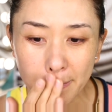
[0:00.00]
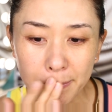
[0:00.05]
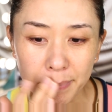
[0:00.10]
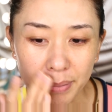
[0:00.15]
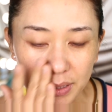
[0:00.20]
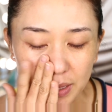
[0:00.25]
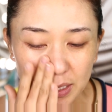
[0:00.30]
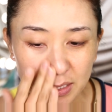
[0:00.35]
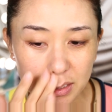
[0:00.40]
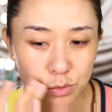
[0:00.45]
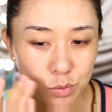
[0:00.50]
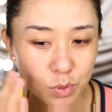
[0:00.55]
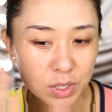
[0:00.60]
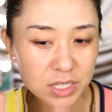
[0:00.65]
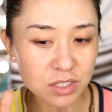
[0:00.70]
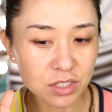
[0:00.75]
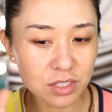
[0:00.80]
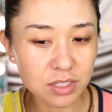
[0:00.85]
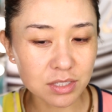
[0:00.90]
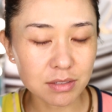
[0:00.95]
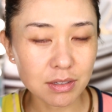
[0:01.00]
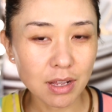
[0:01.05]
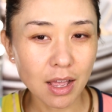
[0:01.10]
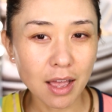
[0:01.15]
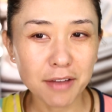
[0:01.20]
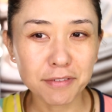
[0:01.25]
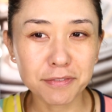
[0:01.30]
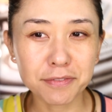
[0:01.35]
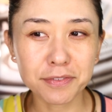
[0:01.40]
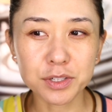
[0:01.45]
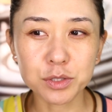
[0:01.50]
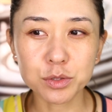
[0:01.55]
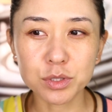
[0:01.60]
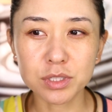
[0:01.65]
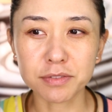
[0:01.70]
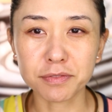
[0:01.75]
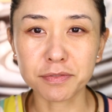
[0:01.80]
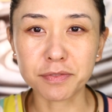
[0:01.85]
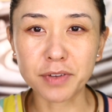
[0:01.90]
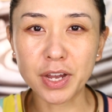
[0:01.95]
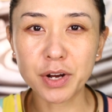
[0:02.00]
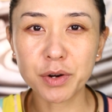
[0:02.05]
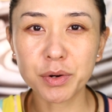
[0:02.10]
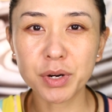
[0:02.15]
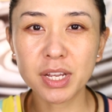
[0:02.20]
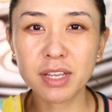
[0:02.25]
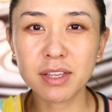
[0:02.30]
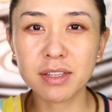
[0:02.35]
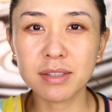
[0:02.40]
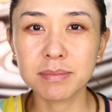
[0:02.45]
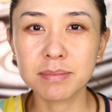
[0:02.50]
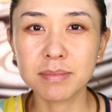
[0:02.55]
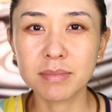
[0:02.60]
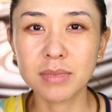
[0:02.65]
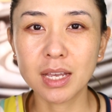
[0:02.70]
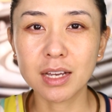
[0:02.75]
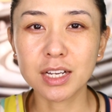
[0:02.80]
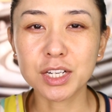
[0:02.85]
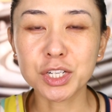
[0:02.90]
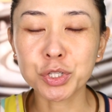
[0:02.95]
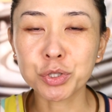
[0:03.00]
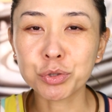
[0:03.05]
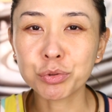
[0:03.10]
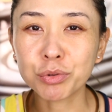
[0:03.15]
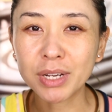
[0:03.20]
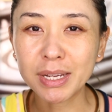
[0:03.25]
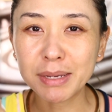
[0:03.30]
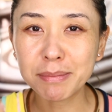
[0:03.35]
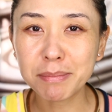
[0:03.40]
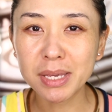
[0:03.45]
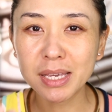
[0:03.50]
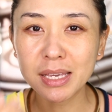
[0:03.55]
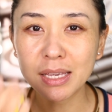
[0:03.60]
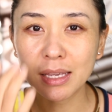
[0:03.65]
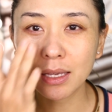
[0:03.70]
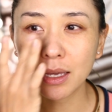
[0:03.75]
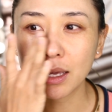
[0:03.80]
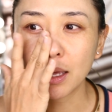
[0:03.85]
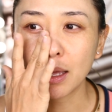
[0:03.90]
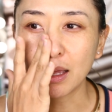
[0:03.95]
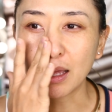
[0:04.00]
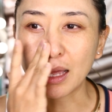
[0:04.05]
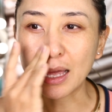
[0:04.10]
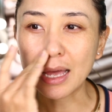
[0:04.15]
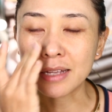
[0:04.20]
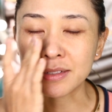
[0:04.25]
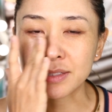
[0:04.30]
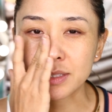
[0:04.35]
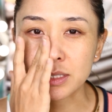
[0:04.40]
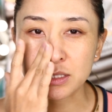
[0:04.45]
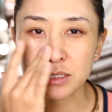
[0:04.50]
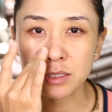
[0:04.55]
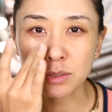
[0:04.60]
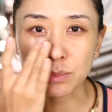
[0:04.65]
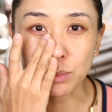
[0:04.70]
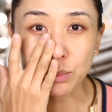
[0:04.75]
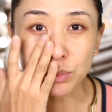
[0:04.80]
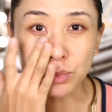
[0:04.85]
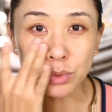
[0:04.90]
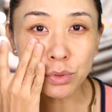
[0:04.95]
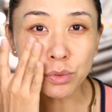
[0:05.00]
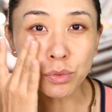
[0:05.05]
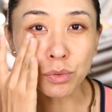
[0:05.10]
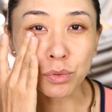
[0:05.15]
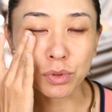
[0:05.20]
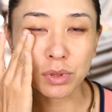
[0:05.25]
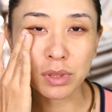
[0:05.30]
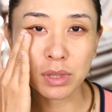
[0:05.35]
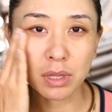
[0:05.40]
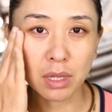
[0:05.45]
But this one just feels very creamy and smooth